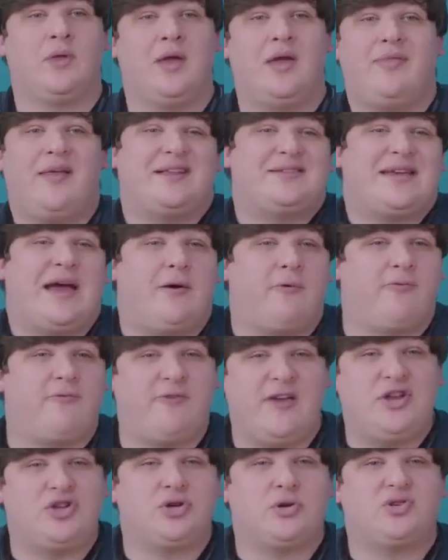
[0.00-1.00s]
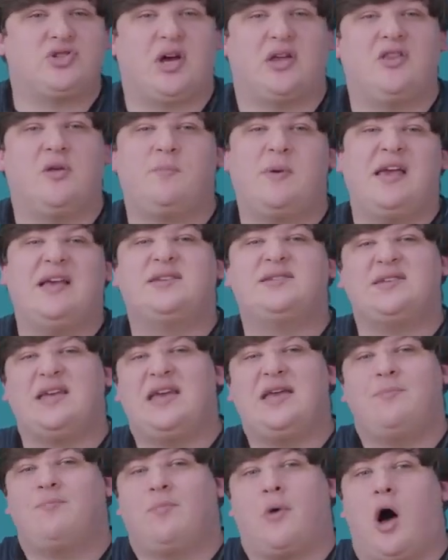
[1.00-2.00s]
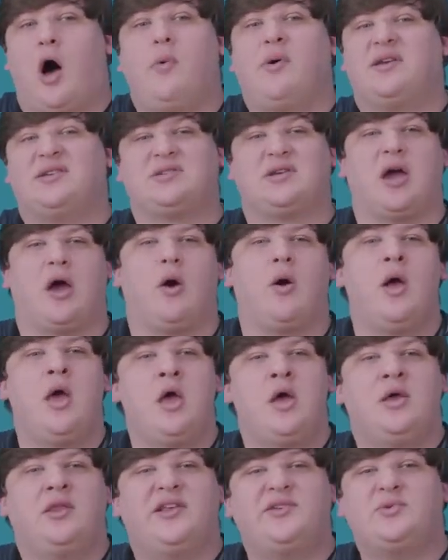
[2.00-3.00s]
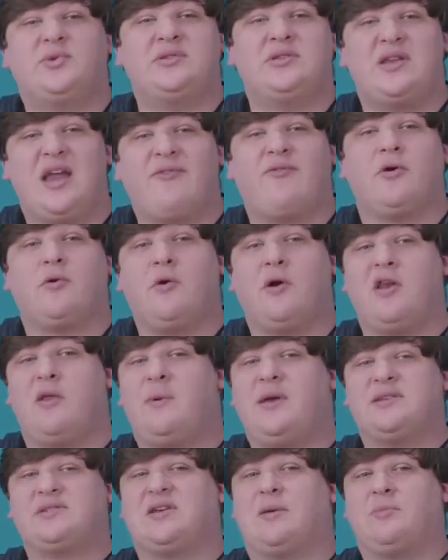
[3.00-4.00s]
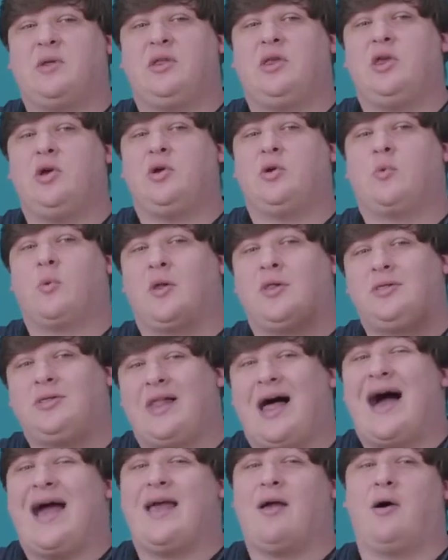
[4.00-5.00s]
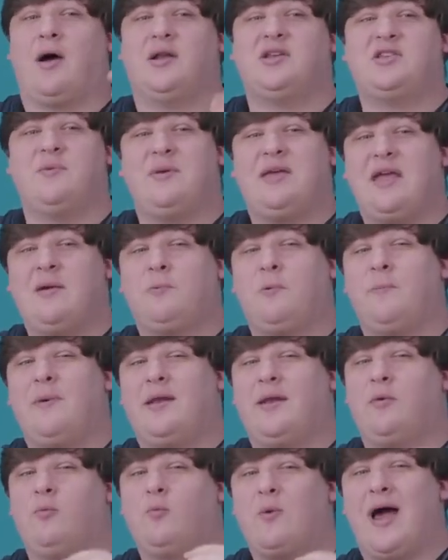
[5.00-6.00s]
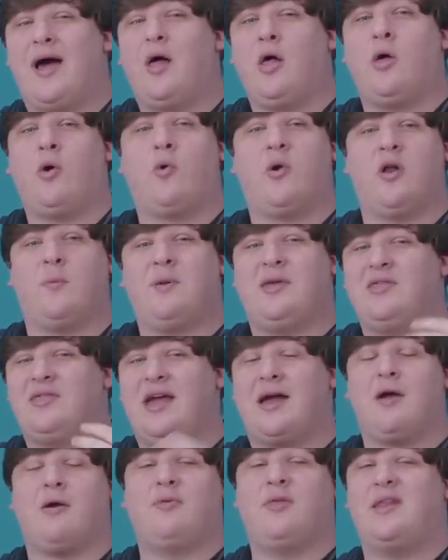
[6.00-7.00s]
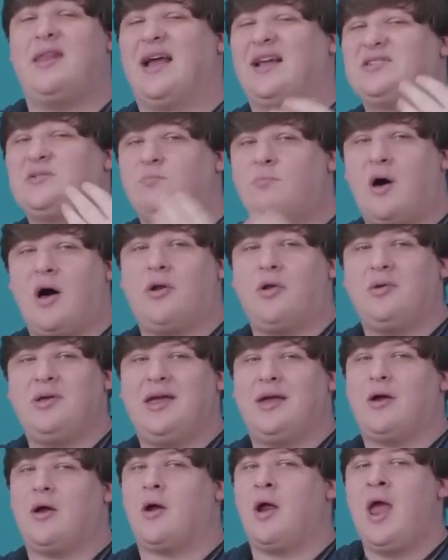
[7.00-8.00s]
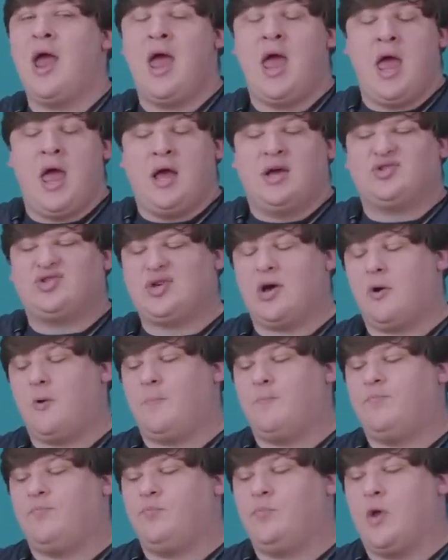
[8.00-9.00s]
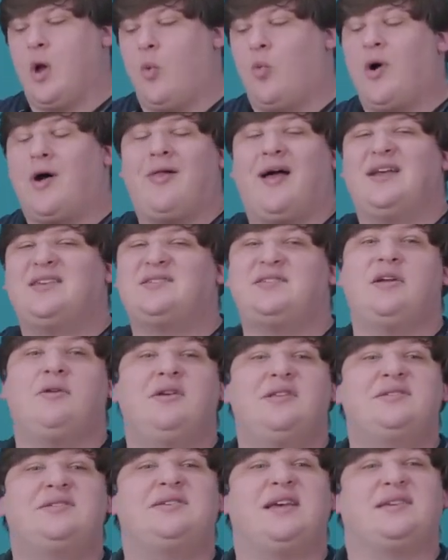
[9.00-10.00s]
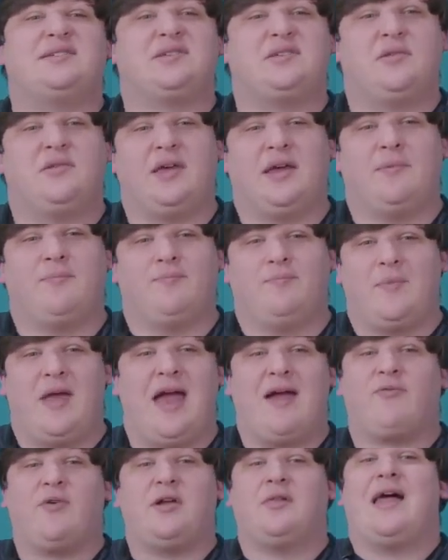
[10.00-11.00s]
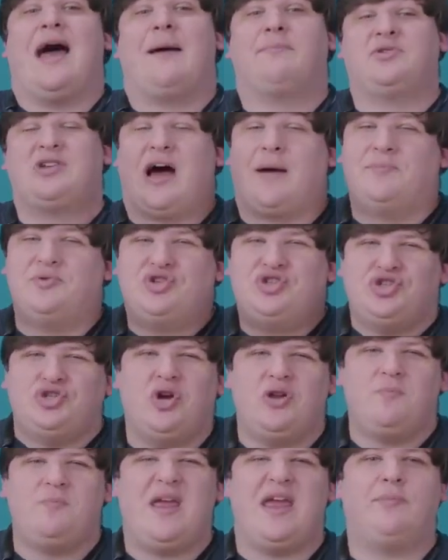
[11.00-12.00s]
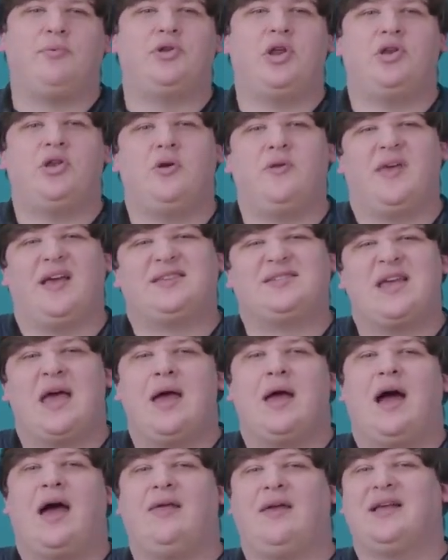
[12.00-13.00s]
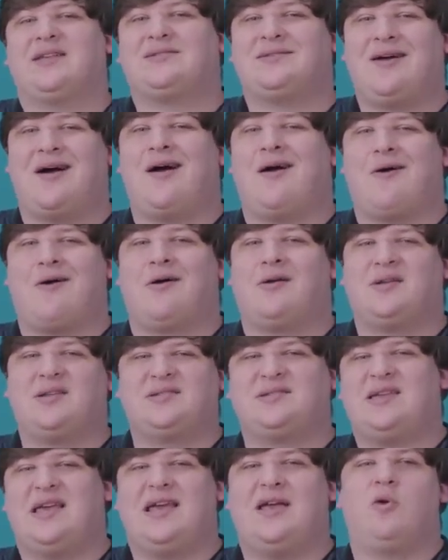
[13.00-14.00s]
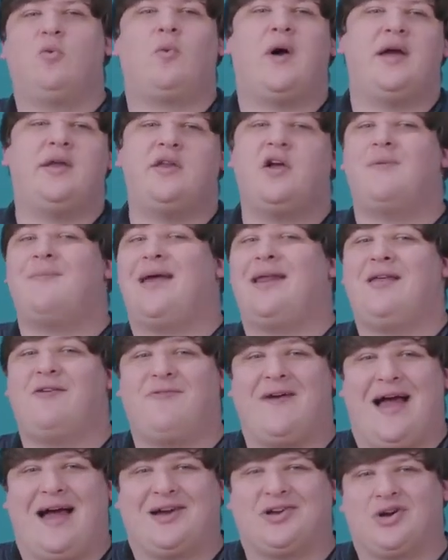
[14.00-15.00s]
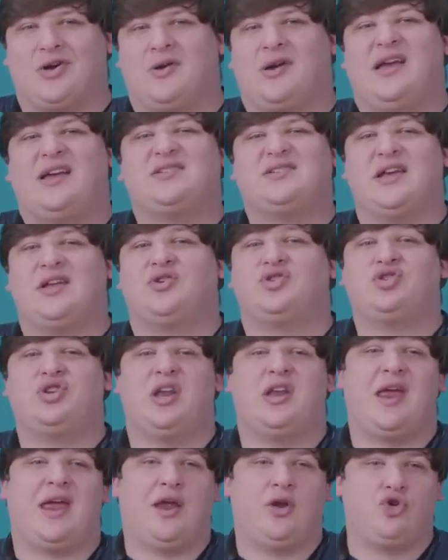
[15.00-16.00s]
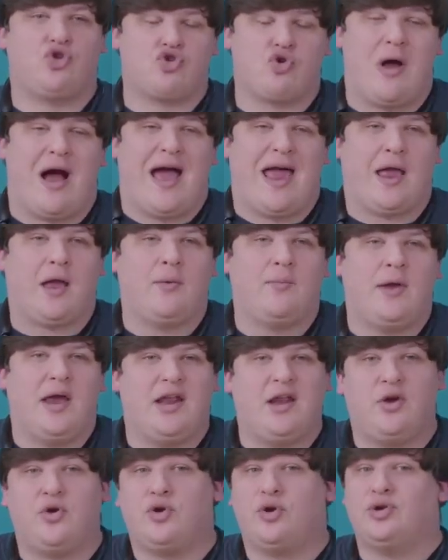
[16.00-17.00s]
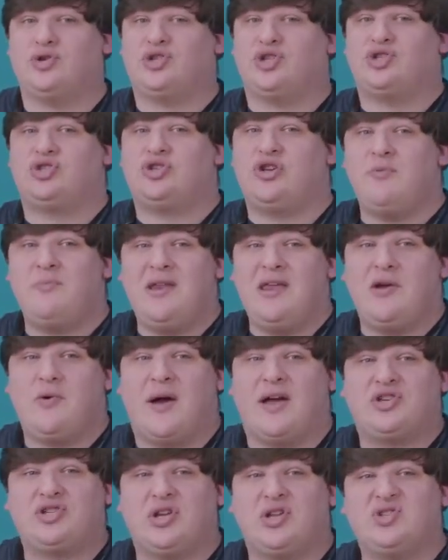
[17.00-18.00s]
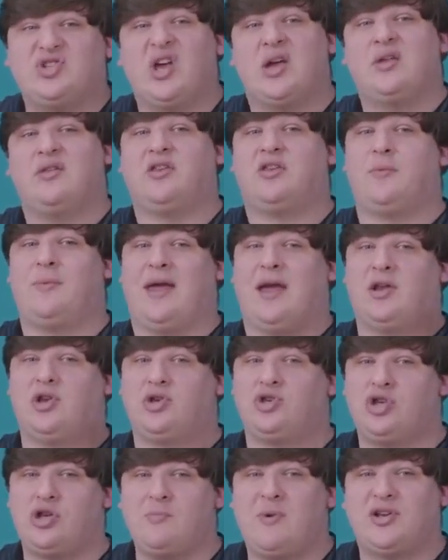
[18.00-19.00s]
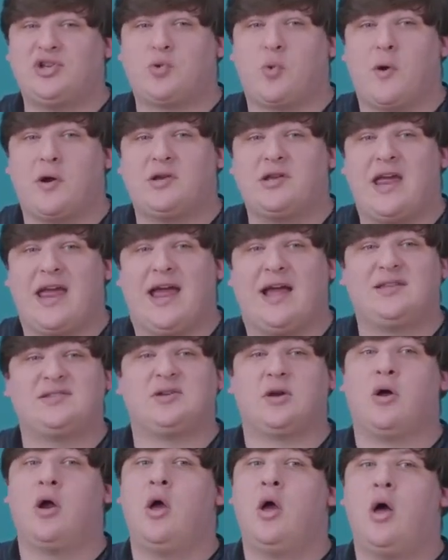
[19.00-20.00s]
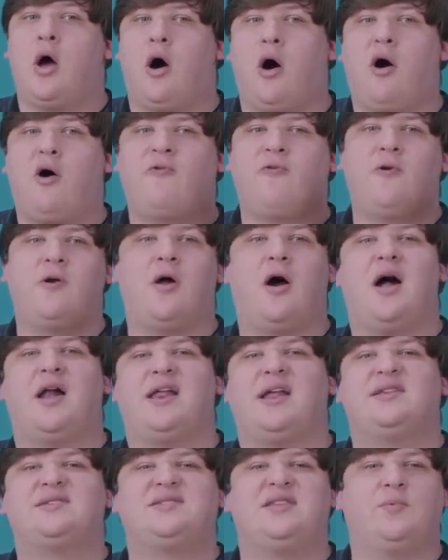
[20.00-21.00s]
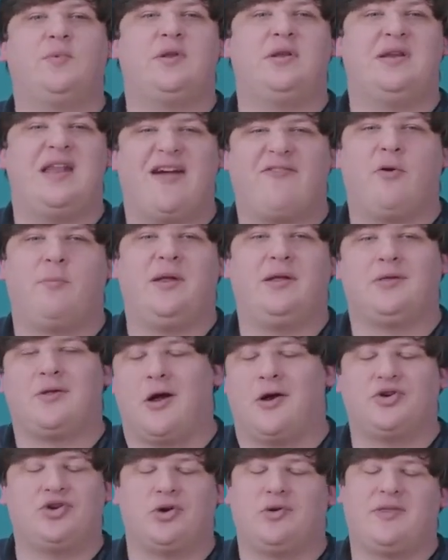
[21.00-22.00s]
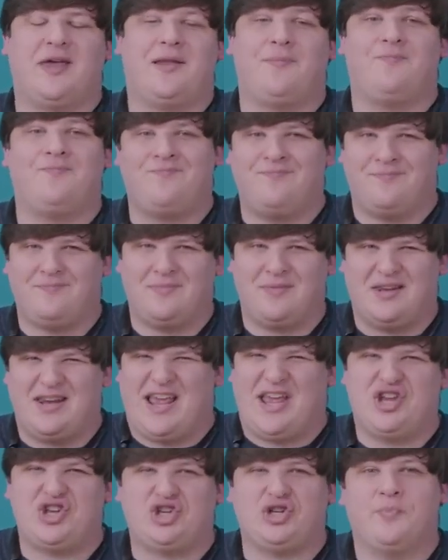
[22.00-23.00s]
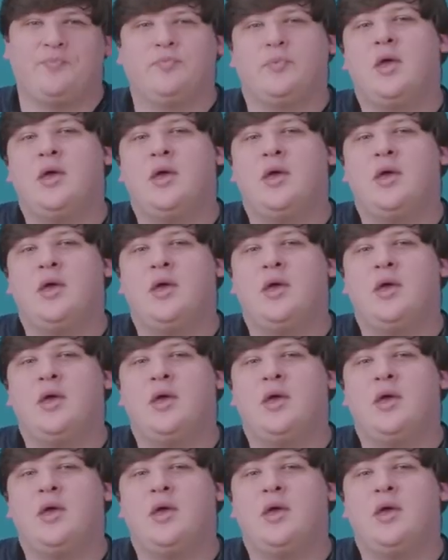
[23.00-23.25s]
And that's how features on the PC always go. This was never going to be something you could rely on to be implemented well or to be there in the next model year. So while I still insist that every laptop should be able to do this, I think it's not hard to see why no manufacturer is interested in trying. It introduces too many questions that demand too much work to answer, all for an audience that would never be larger than niche.